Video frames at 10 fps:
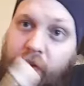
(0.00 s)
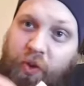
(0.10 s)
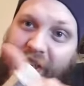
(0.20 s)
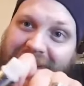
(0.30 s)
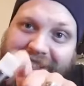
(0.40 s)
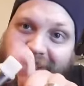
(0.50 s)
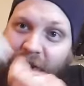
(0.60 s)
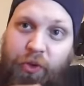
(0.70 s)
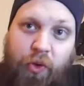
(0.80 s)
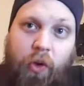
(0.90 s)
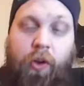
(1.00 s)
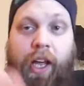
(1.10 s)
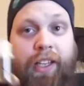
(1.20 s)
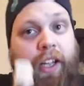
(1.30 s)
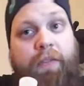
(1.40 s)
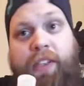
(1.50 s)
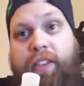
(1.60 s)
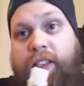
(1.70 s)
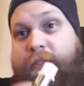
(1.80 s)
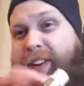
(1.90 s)
my trusty little troll. I love
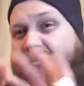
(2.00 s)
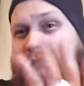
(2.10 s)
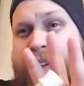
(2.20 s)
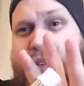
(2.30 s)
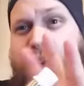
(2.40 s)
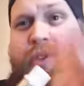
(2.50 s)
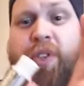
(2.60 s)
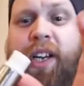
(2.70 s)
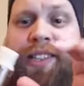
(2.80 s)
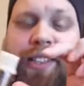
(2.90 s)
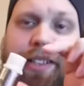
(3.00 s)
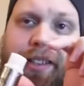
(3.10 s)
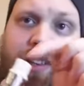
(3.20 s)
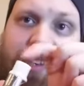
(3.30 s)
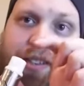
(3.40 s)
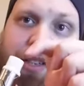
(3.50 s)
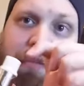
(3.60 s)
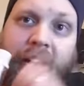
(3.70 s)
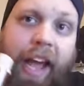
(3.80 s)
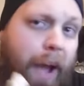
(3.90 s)
these things. If I have never told you guys this, this is
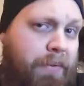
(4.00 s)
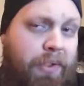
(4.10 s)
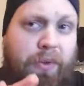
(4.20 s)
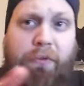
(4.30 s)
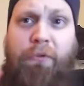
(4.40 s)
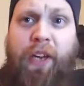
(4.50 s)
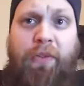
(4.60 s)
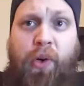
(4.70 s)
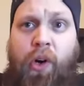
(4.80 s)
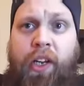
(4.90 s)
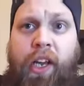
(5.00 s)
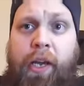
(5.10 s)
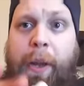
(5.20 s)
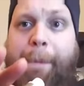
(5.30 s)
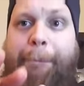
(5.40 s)
my absolute favorite RDA.